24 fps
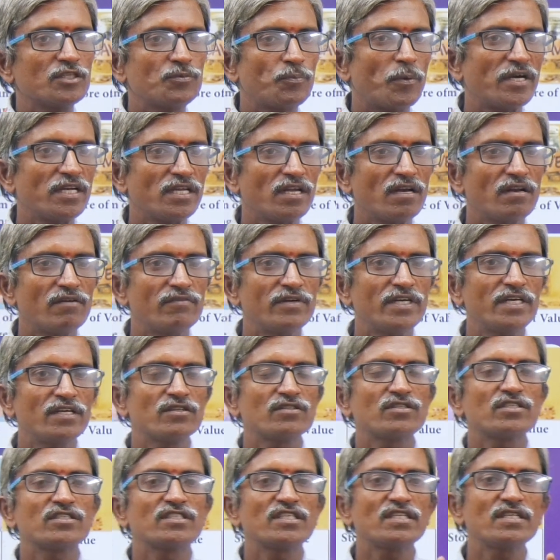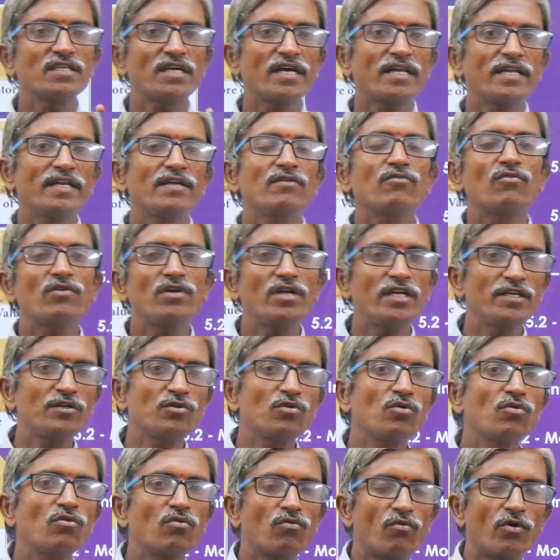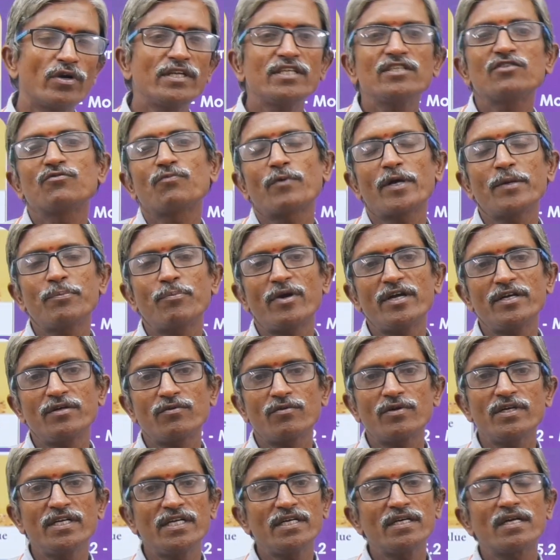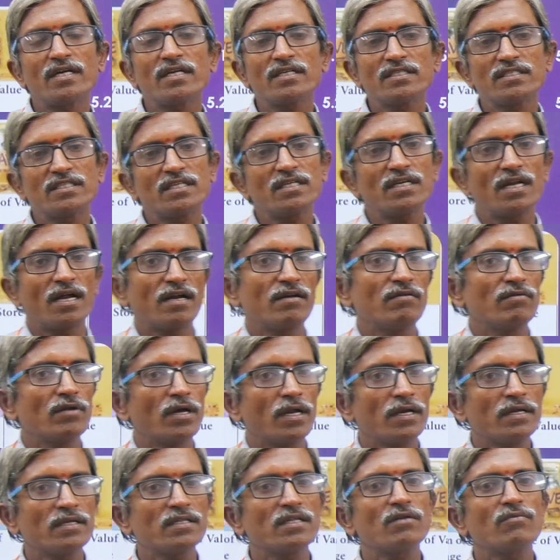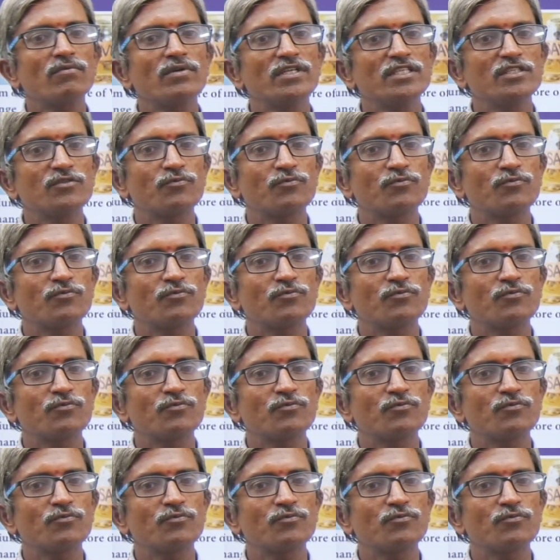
particular video session carrying only 2, one is 5.1 introduction and another one is